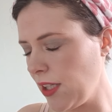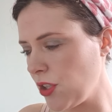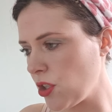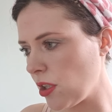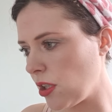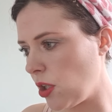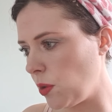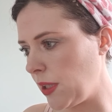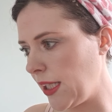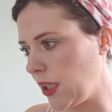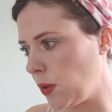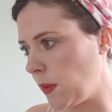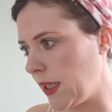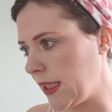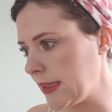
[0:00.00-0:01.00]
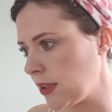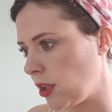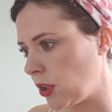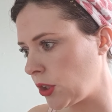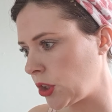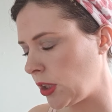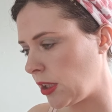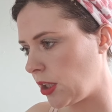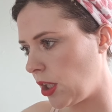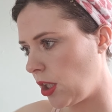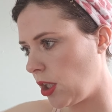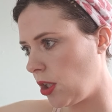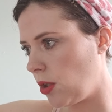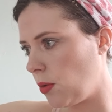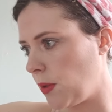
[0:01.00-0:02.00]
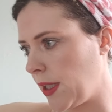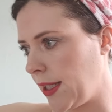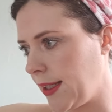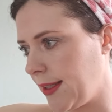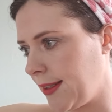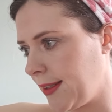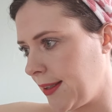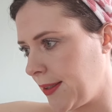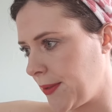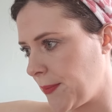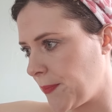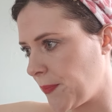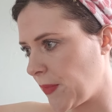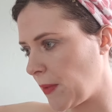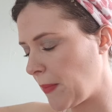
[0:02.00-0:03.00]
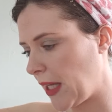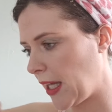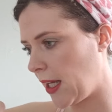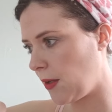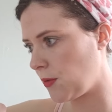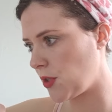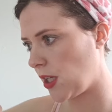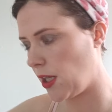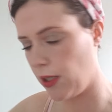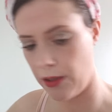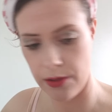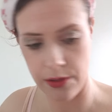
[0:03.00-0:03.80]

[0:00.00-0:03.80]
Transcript: Shall I go liquid or shall I go powder?